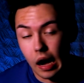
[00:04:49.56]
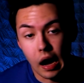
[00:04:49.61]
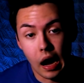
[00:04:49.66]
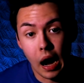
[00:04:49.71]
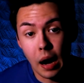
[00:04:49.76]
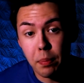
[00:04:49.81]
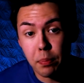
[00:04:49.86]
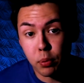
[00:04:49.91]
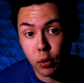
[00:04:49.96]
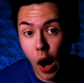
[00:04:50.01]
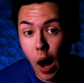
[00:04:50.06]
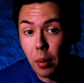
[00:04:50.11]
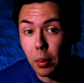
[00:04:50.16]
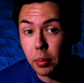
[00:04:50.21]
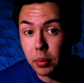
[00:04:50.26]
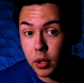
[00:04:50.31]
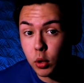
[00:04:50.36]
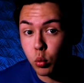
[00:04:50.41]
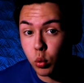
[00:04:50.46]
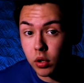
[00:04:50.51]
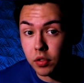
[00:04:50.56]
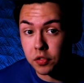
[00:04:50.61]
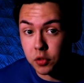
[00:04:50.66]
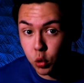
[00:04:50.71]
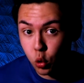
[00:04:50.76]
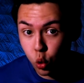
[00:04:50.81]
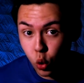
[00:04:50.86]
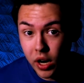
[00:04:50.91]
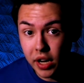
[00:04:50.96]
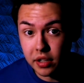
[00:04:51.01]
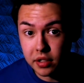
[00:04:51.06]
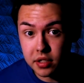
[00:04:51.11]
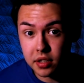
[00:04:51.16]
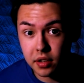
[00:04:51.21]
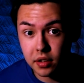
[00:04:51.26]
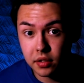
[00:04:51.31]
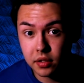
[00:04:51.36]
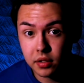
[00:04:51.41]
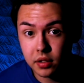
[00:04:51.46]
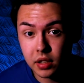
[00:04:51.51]
I probably would have quit.
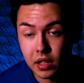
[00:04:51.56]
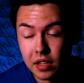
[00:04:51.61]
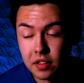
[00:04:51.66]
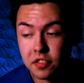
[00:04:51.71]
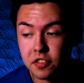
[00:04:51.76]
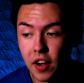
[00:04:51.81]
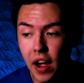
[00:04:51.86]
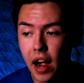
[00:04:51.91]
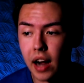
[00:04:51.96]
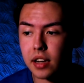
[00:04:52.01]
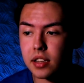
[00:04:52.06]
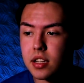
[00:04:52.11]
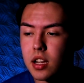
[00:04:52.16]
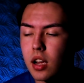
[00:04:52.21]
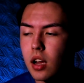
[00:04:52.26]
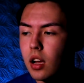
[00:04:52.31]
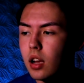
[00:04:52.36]
In fact,